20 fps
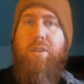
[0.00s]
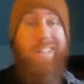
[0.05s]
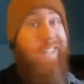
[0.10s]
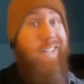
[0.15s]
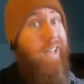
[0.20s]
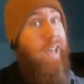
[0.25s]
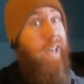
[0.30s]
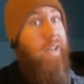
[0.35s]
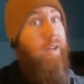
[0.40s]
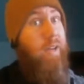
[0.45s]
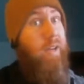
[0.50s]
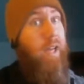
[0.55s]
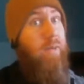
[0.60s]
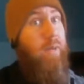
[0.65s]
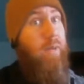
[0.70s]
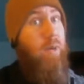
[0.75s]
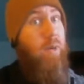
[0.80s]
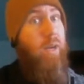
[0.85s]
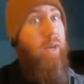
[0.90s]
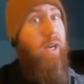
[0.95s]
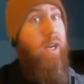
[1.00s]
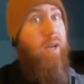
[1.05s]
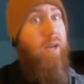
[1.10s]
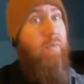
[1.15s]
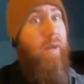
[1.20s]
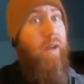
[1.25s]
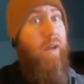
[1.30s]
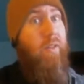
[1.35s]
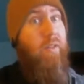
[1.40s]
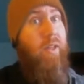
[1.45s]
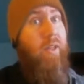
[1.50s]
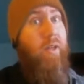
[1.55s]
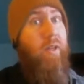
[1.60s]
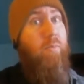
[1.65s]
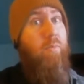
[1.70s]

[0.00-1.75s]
Again, you're going to be reading about them